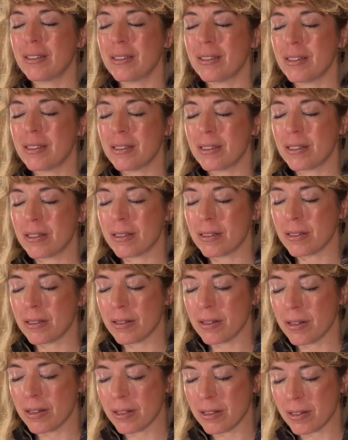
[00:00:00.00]
just
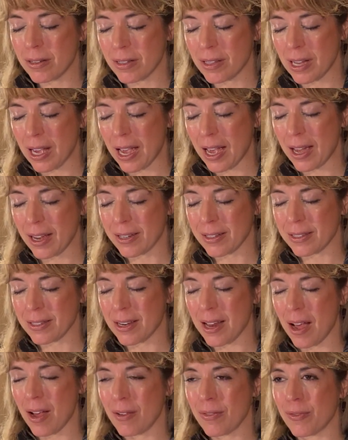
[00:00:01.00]
circle the hands
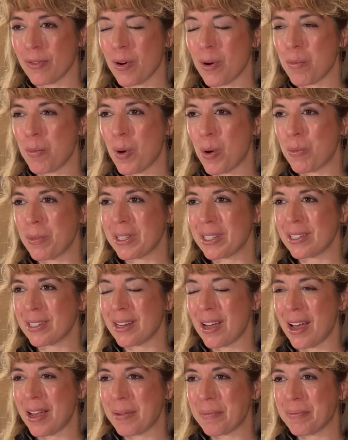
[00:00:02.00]
now for a moment's
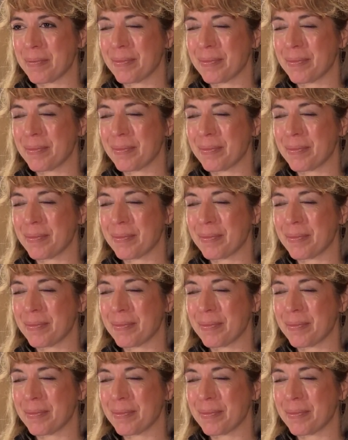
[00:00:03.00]
time.